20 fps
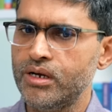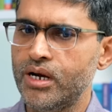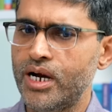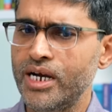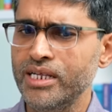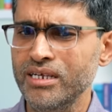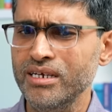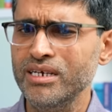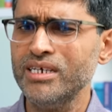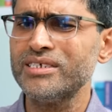
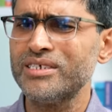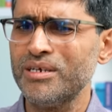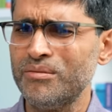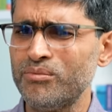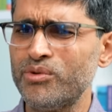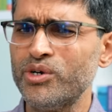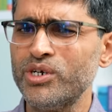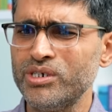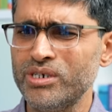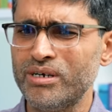I think at some
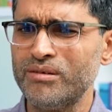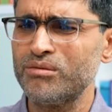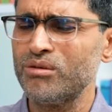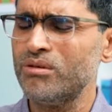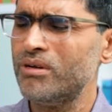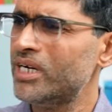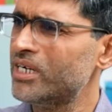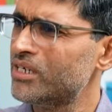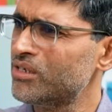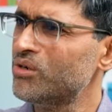point you have to
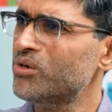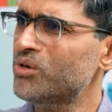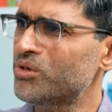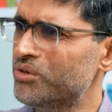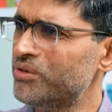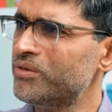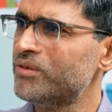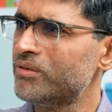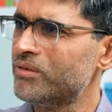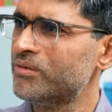let go.
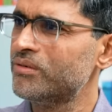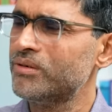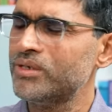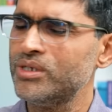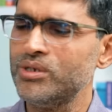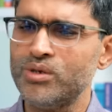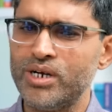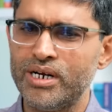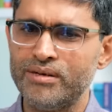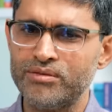Yeah.
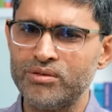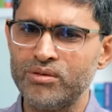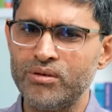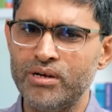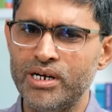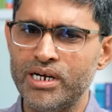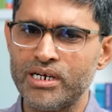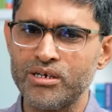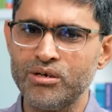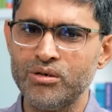You have to
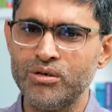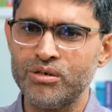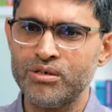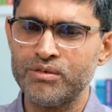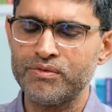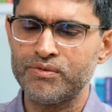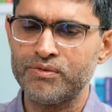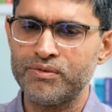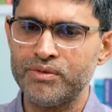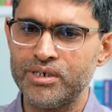let go
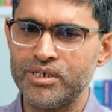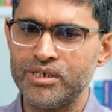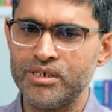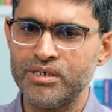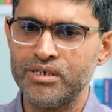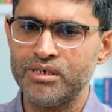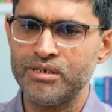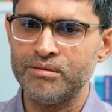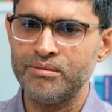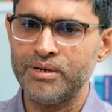of
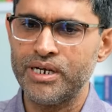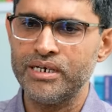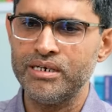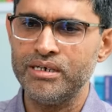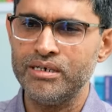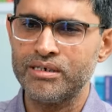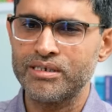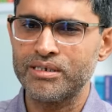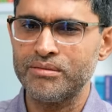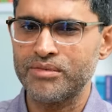uh,
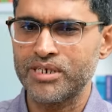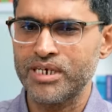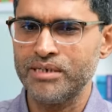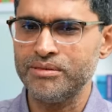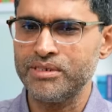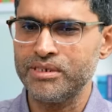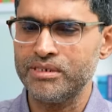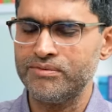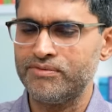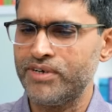ideas.
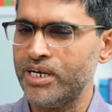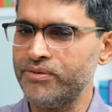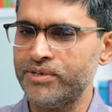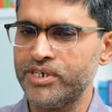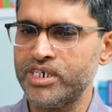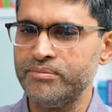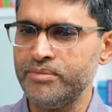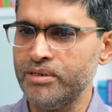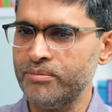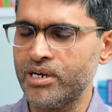Sometimes there's a
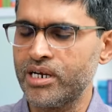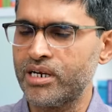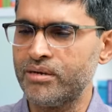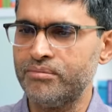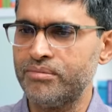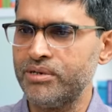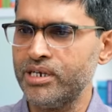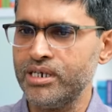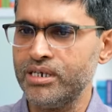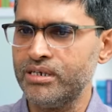500 people
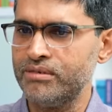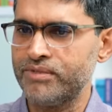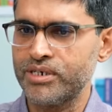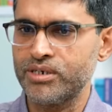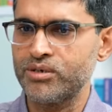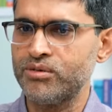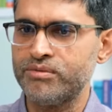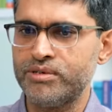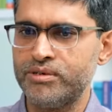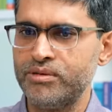company and
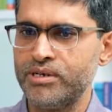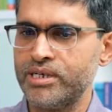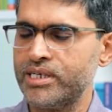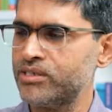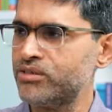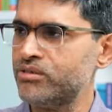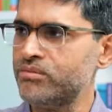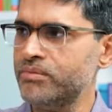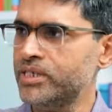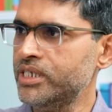one co-founder
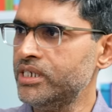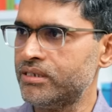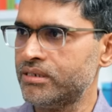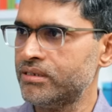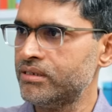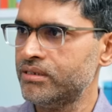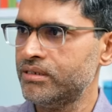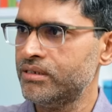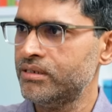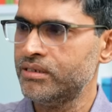has to meet.
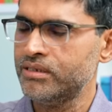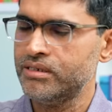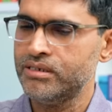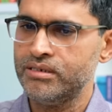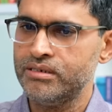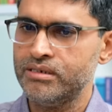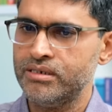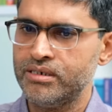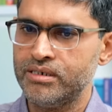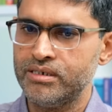Hmm.
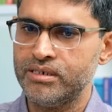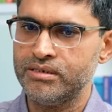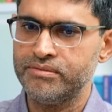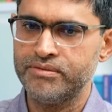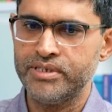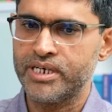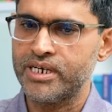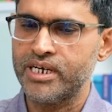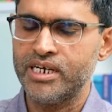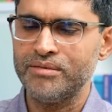Uh, if
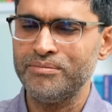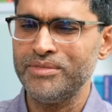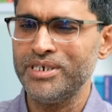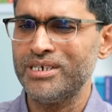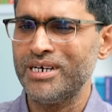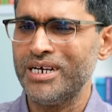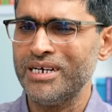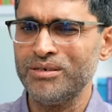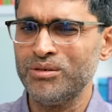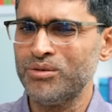they can't
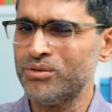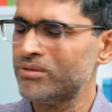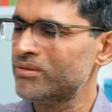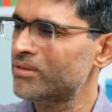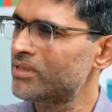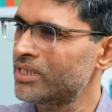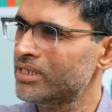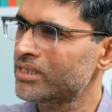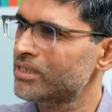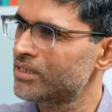meet, I don't
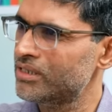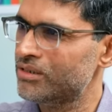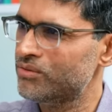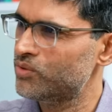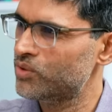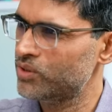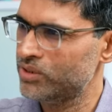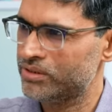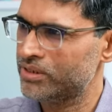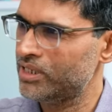think it
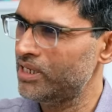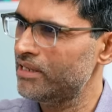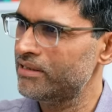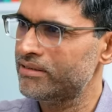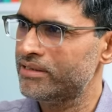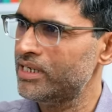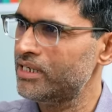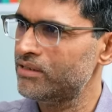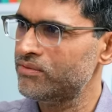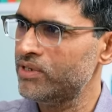right.
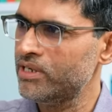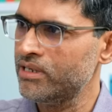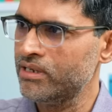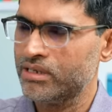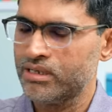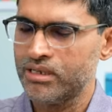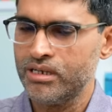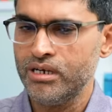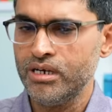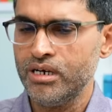scales that well.
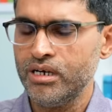Mm-hmm.